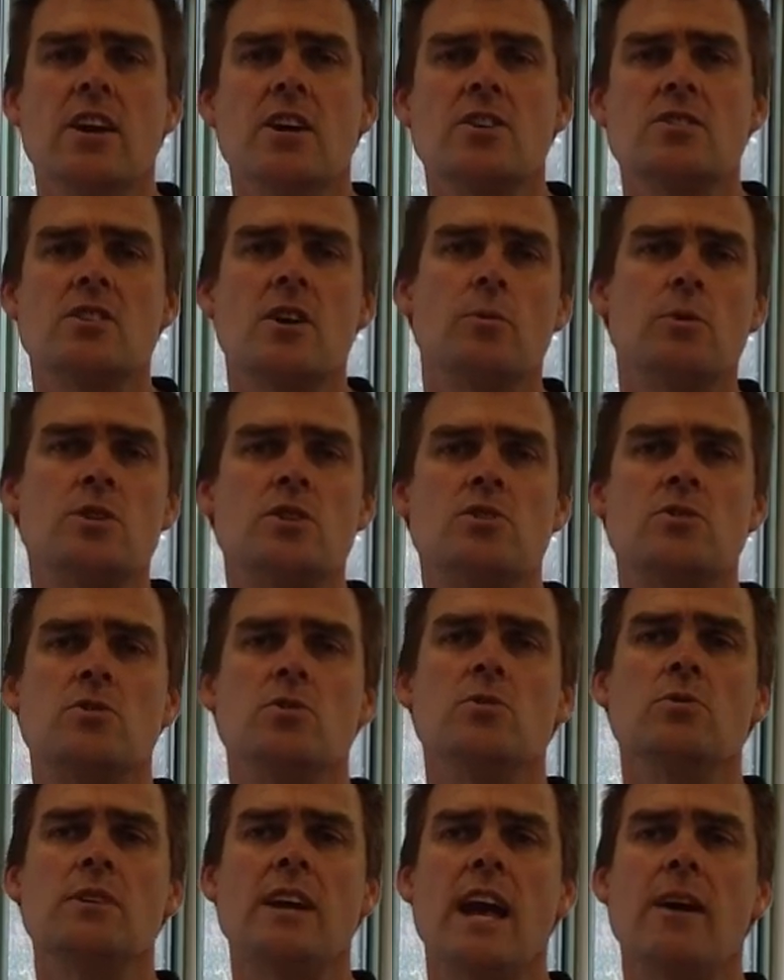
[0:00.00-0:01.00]
So we
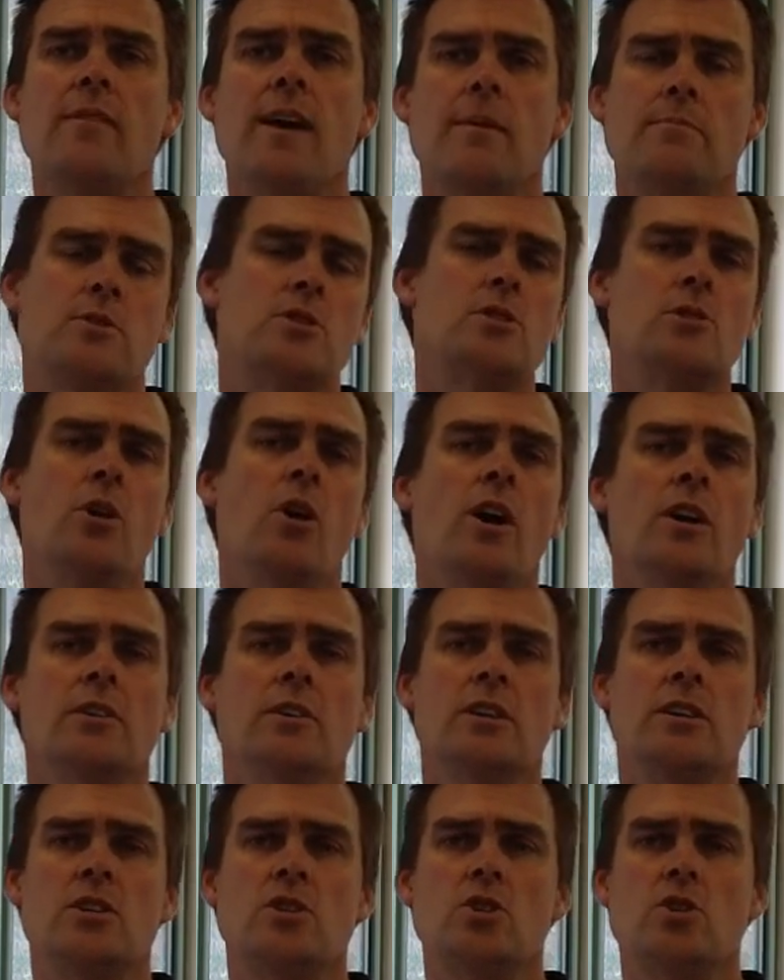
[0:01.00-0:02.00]
still come up
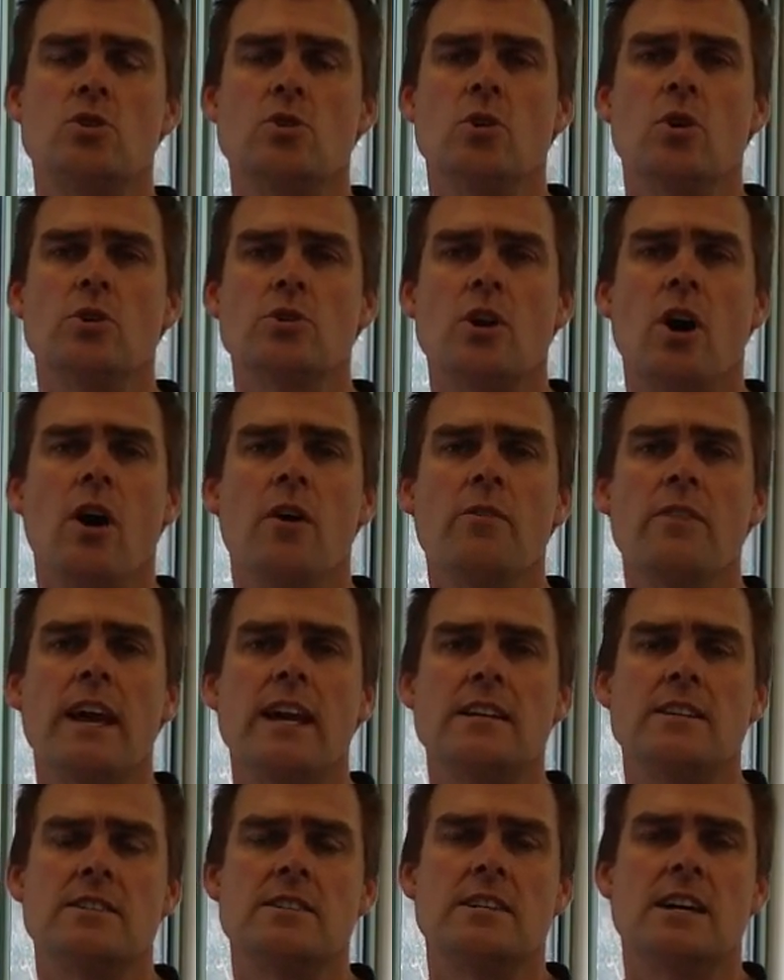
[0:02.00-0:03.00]
slightly short on
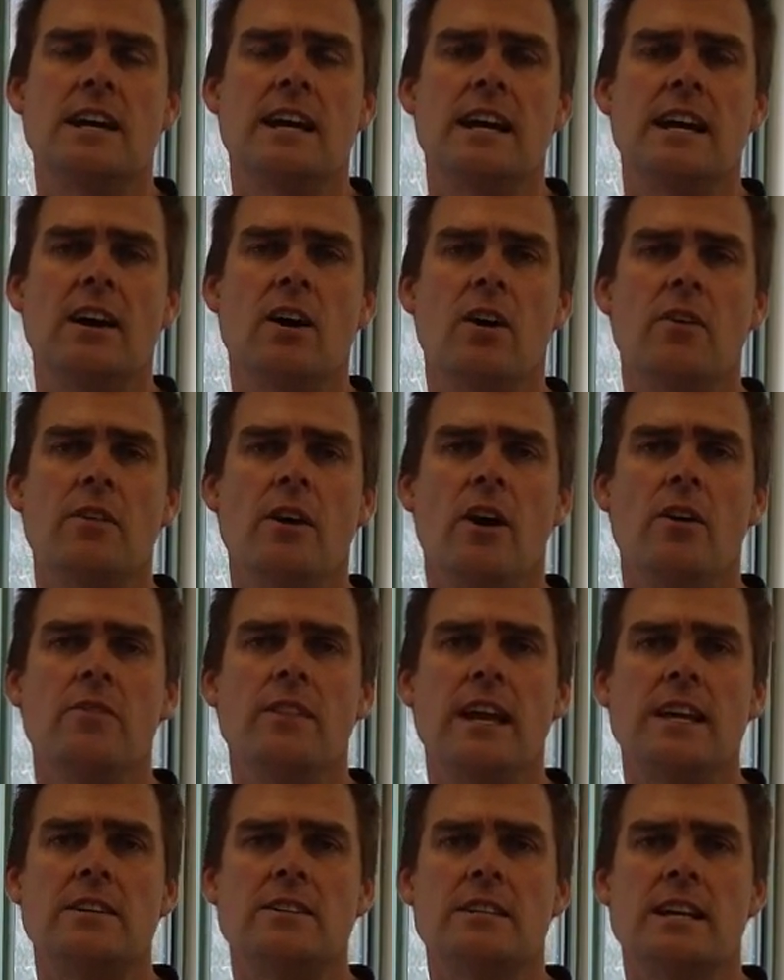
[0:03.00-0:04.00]
that
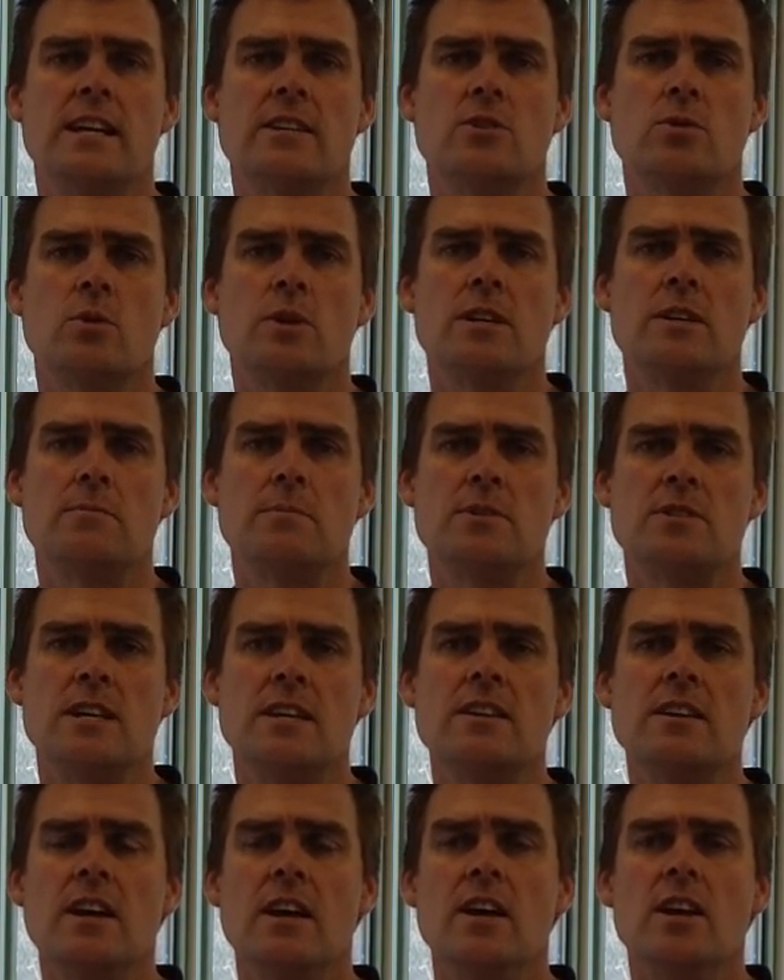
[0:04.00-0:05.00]

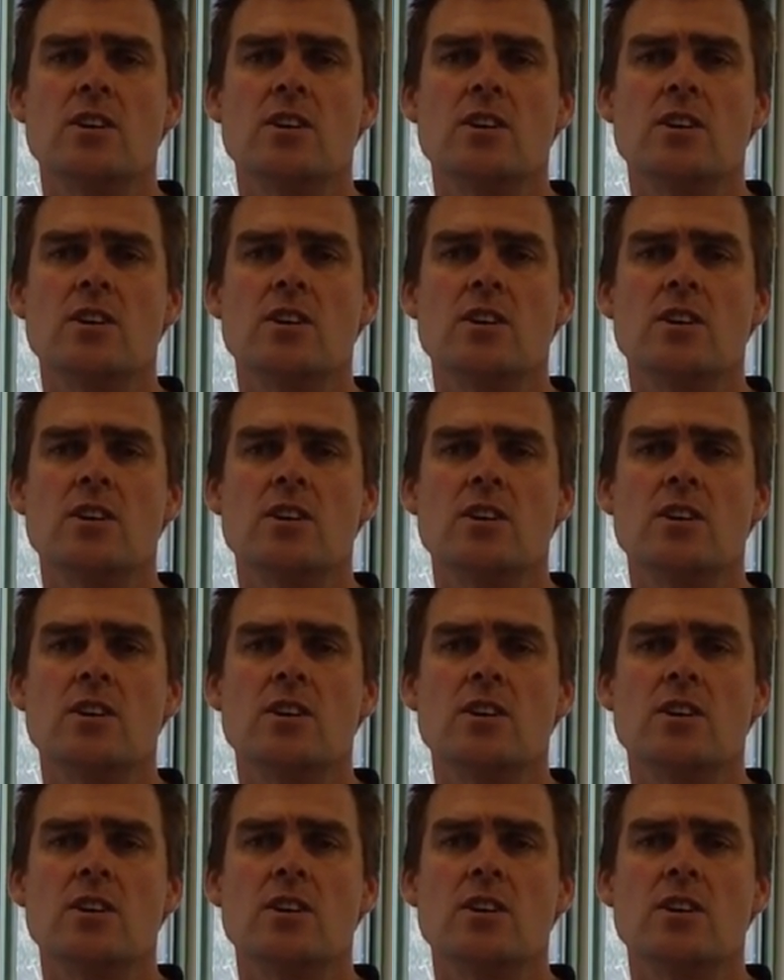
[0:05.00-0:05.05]
20%.